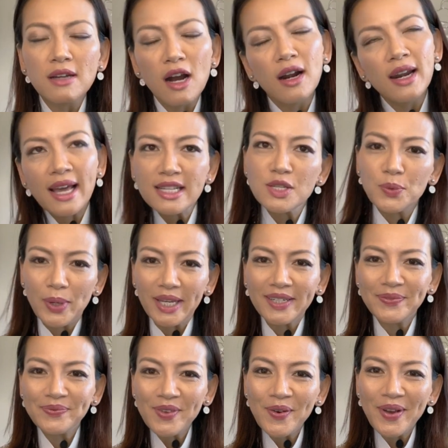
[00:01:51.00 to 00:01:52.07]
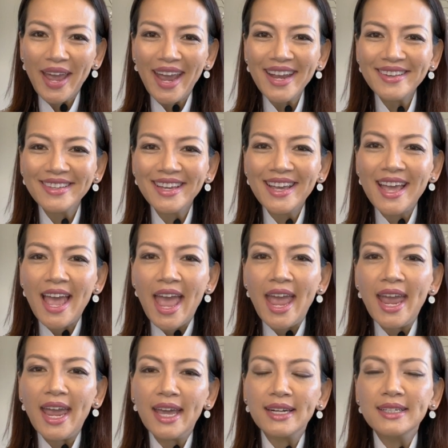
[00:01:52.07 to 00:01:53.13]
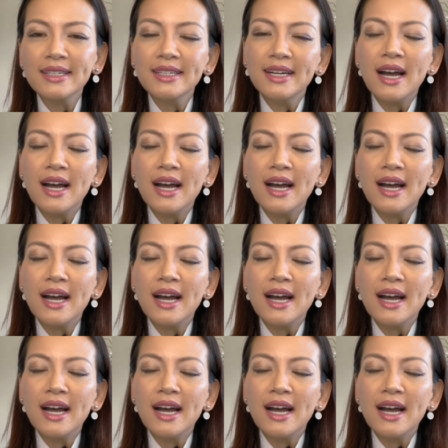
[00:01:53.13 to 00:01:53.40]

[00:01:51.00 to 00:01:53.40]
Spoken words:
last week, okay? And